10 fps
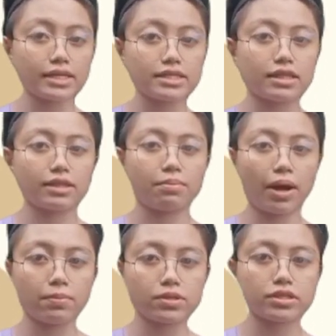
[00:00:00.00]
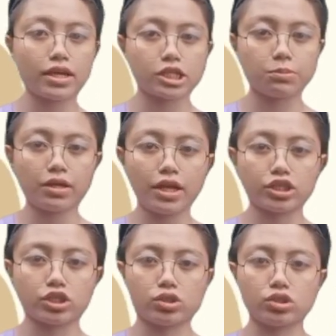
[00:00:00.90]
science and the Bible's
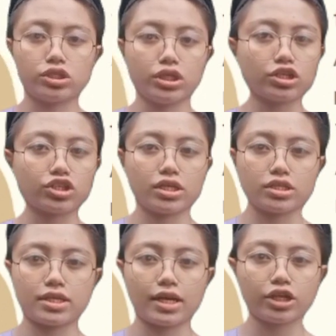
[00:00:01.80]
explanation to children